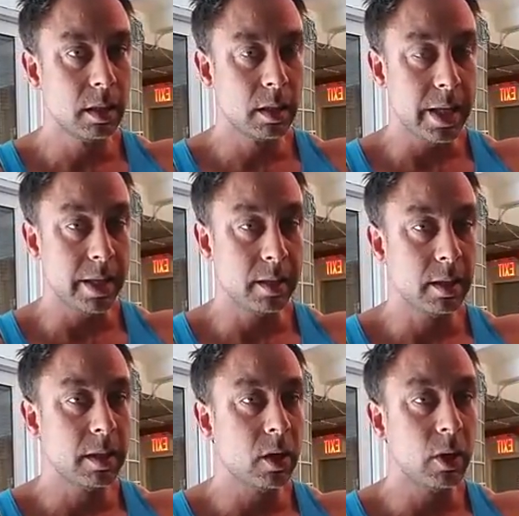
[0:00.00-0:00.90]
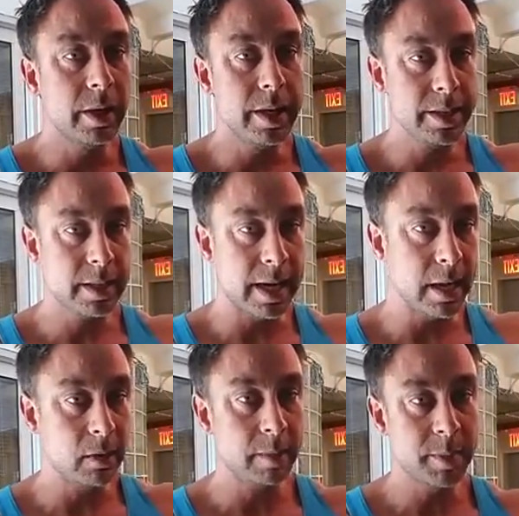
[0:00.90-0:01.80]
okay? All this high
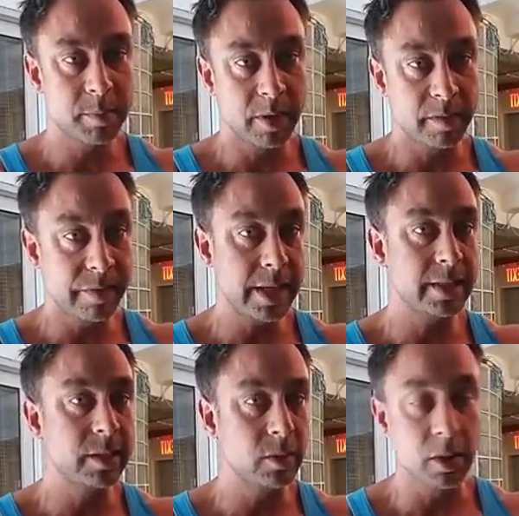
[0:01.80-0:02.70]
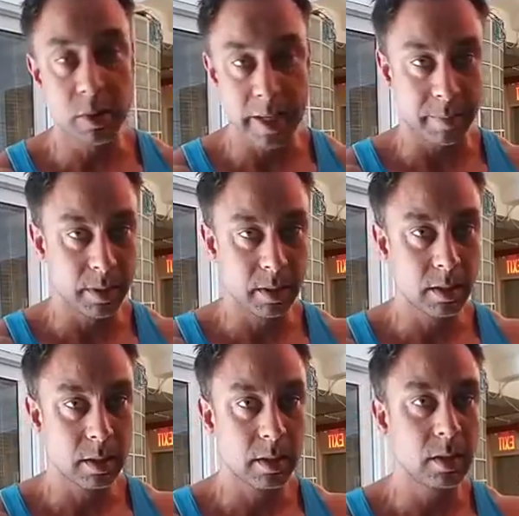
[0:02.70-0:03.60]
reps burn fat, that's all crap.
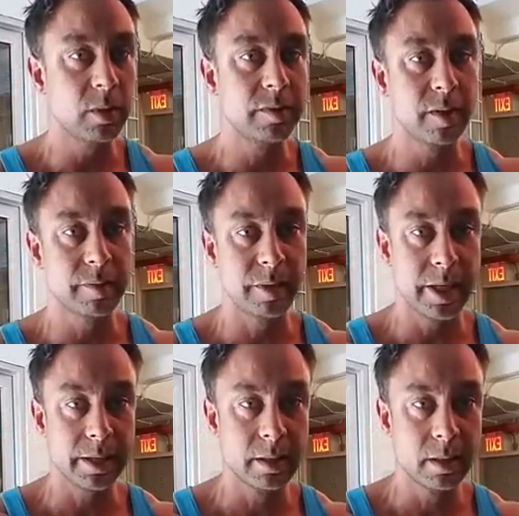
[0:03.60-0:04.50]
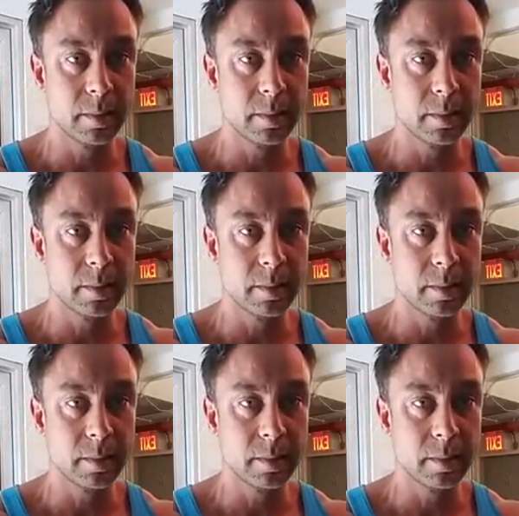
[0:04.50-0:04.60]
Don't fall for that.